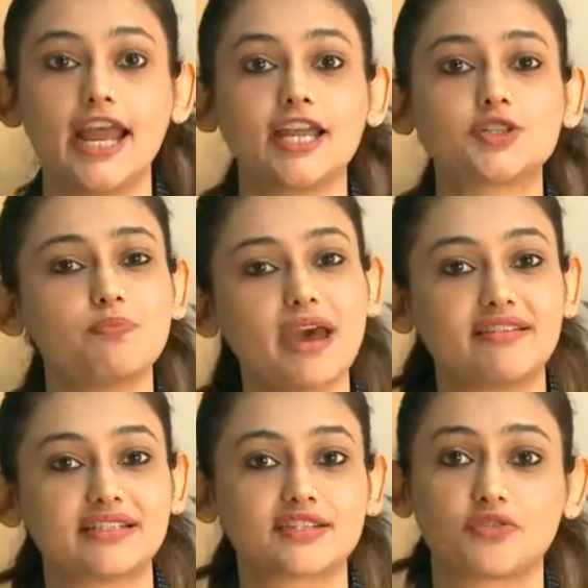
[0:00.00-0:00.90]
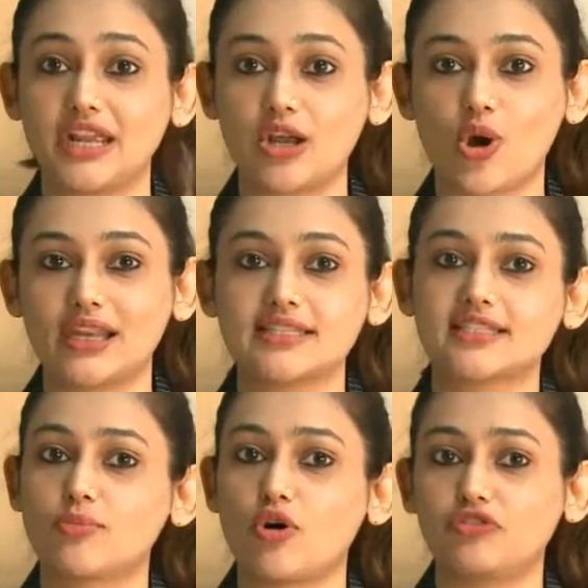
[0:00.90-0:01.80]
it merits recalling
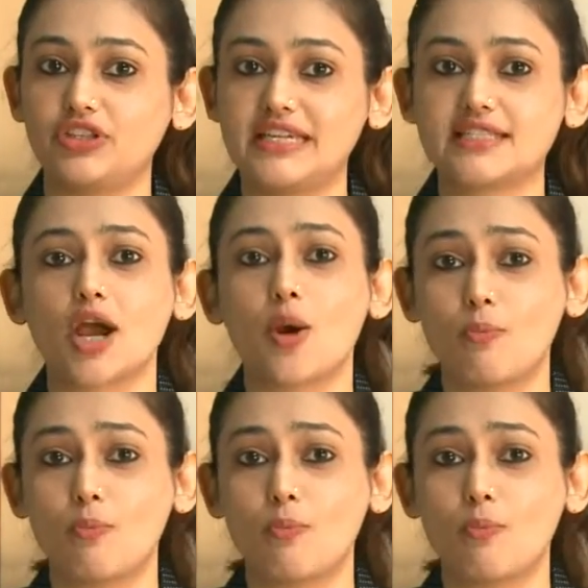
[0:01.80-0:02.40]
some of these